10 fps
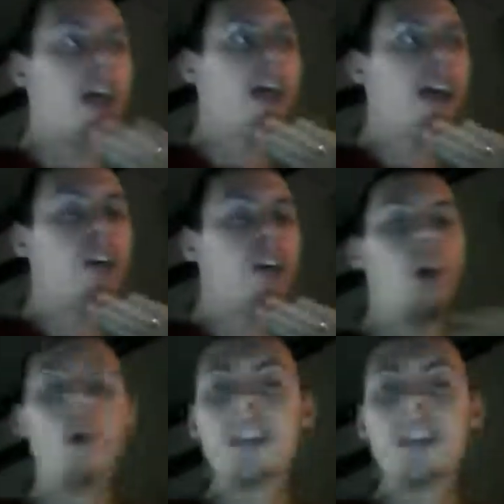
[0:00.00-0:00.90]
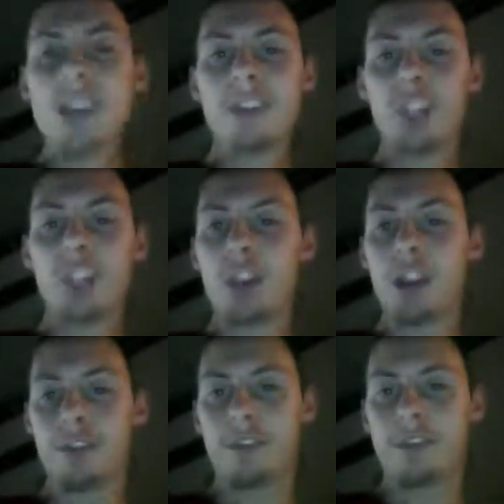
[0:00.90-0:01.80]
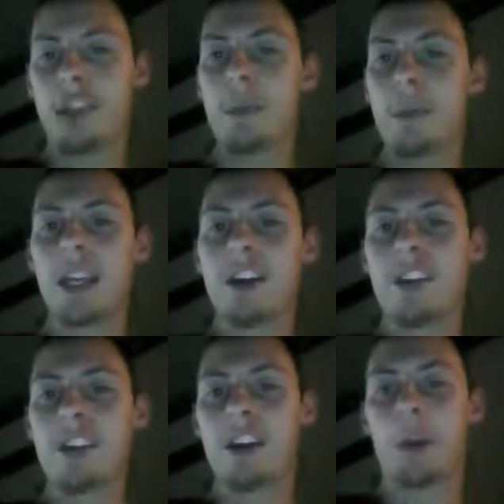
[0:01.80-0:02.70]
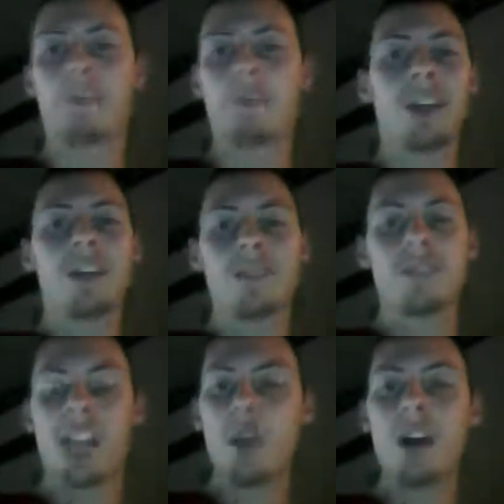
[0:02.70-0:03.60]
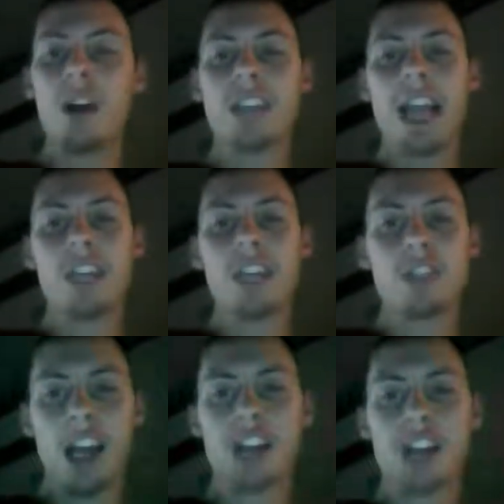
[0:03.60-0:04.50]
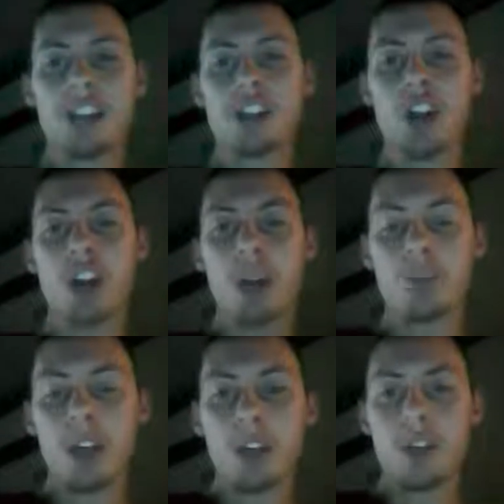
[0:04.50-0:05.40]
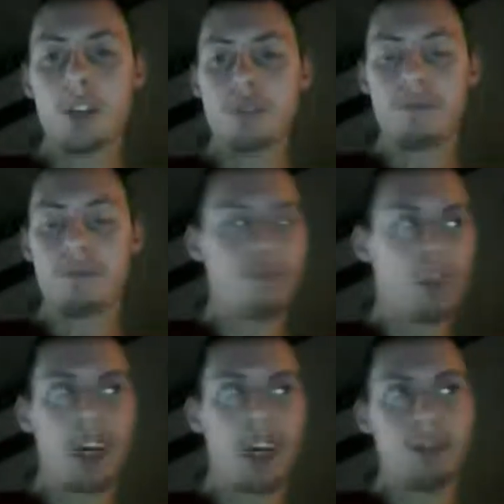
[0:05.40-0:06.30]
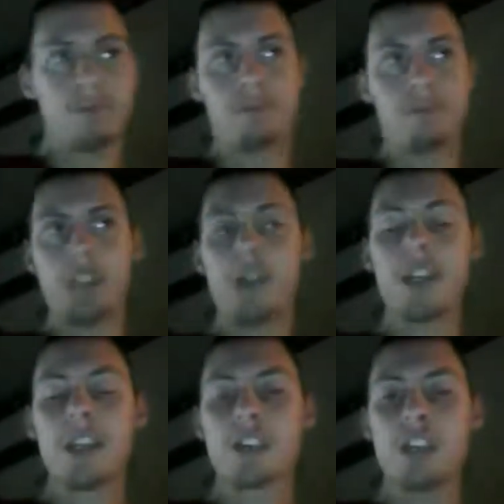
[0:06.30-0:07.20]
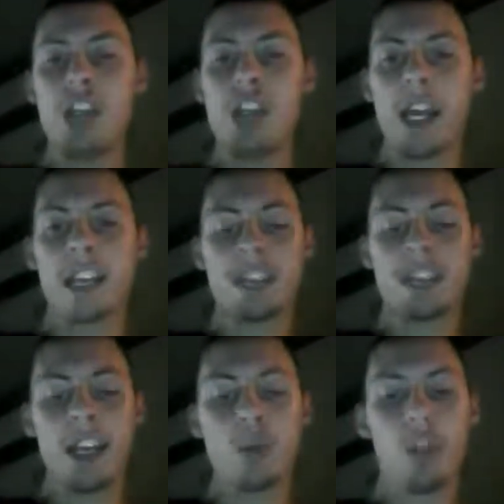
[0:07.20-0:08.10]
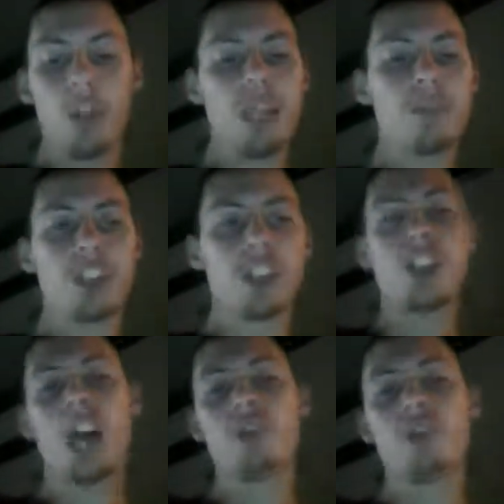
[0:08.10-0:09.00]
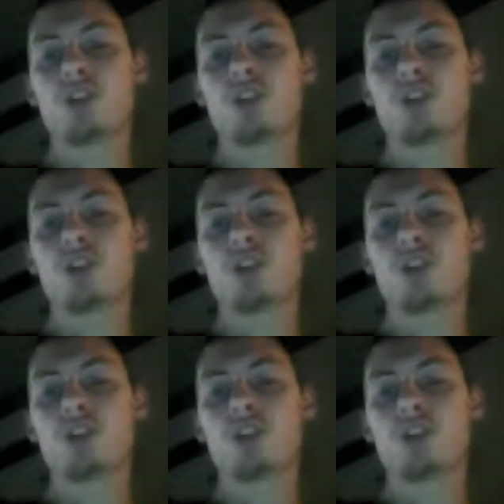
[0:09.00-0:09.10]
that no one has ever heard of coming into the year. Taywan Taylor, Tajae Sharpe, um, Darius Jennings, Nick Williams, and Jonnu